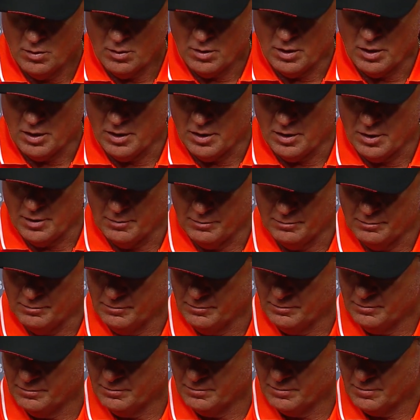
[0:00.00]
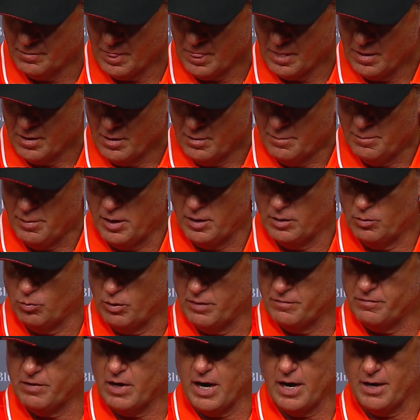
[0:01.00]
But
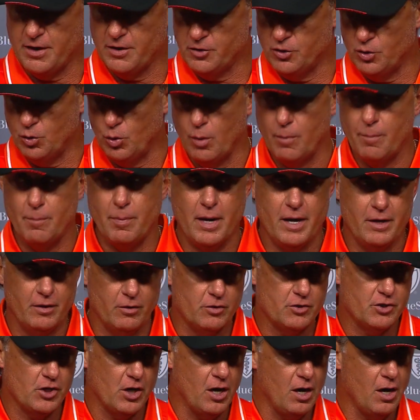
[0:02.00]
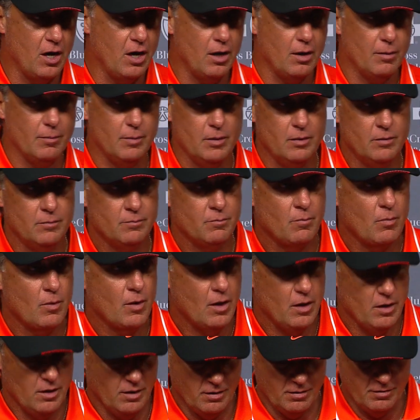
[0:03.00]
we've got to do a better job
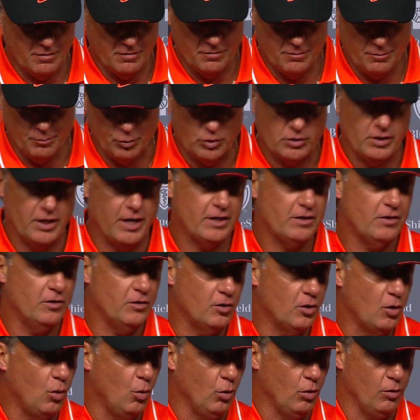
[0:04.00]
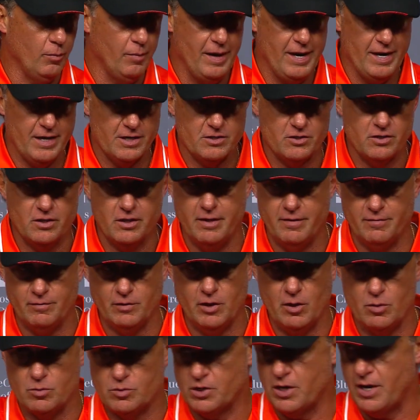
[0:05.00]
of protecting the quarterbacks and
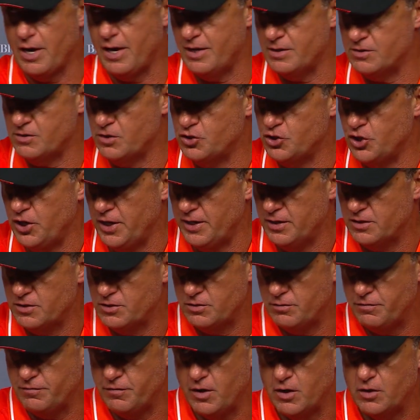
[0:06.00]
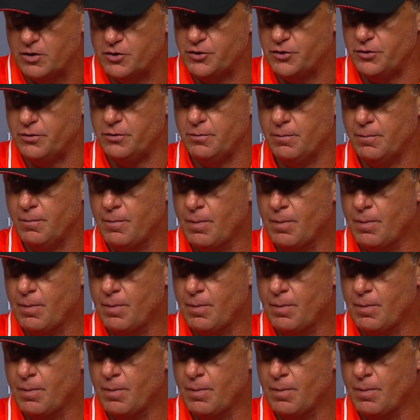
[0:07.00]
giving those guys a chance to function.